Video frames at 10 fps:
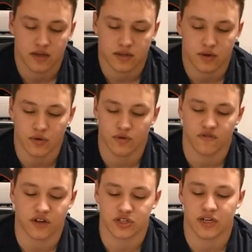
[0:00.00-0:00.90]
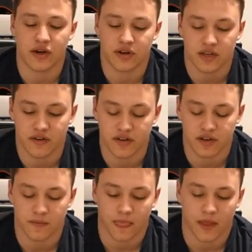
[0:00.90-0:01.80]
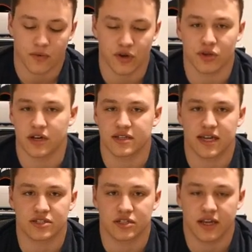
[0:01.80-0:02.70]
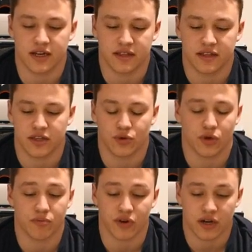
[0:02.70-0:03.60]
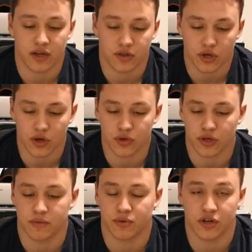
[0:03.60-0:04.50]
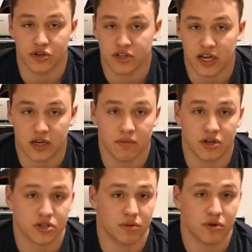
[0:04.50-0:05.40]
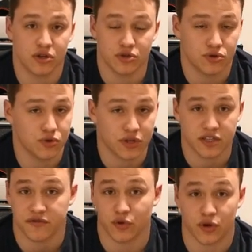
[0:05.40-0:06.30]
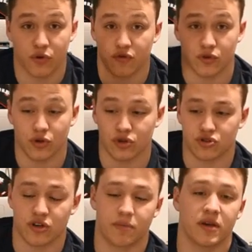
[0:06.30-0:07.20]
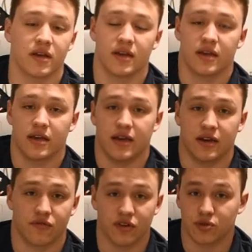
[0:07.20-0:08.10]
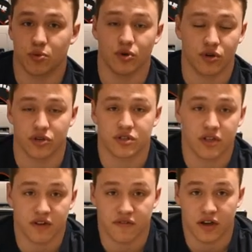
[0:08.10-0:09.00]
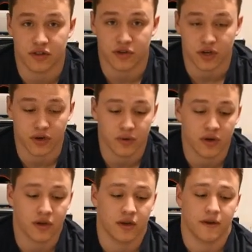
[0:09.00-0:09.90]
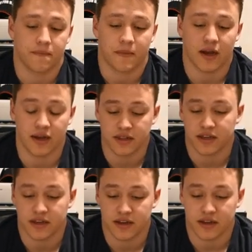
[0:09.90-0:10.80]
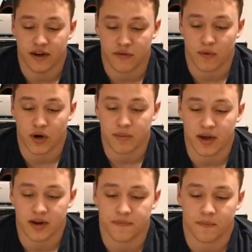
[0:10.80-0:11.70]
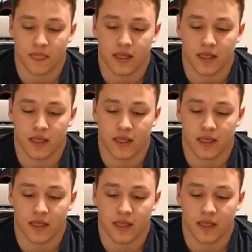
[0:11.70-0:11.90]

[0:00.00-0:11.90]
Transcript: The whole functionality of it, where you can attach it to anything, you can bring it on the go, you can put it in your tackle box, you can put it in your suitcase if you want to go for a long trip, and respool all your stuff on the go. I like it, every part about it.